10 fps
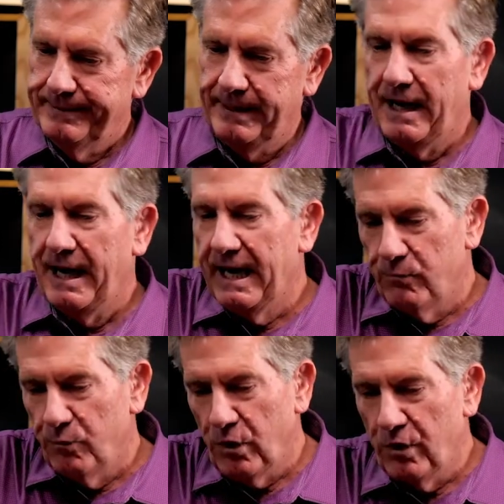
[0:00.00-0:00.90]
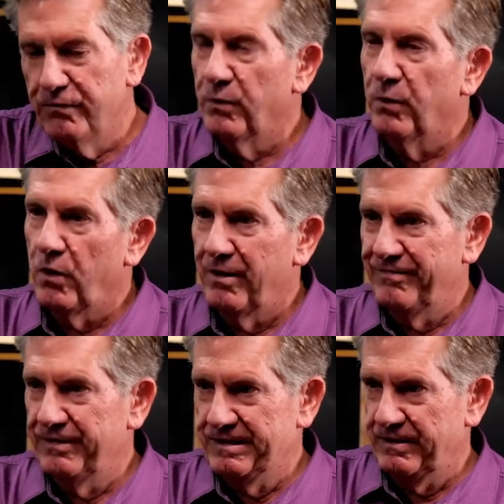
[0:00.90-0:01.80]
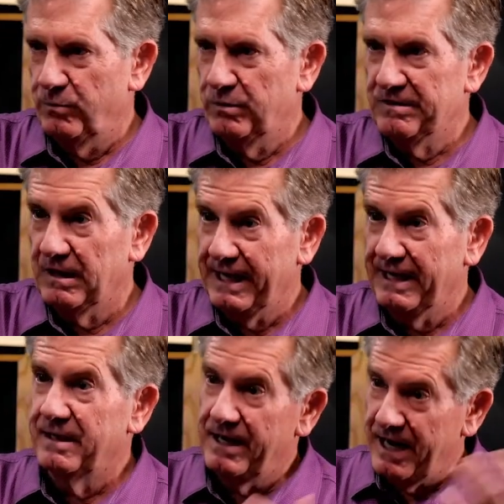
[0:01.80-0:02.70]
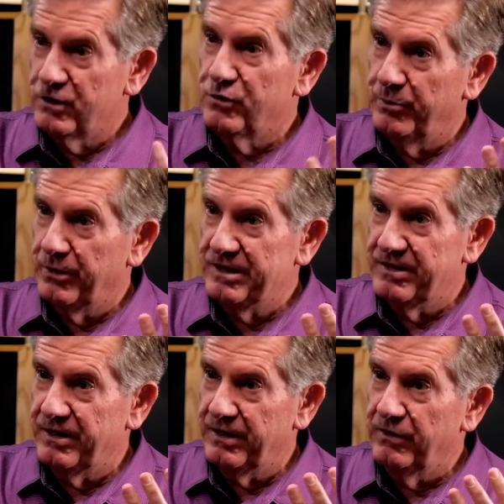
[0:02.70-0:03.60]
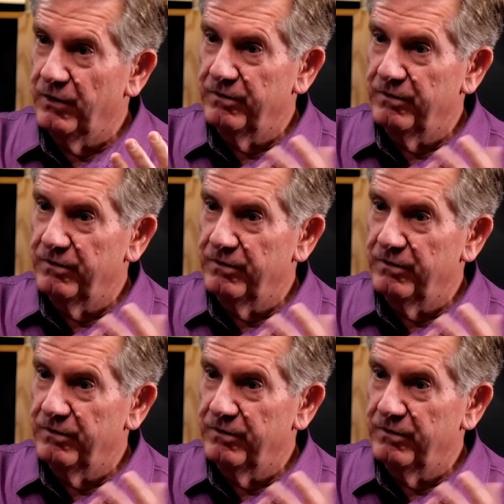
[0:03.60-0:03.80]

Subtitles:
I had run for office and was elected national president of the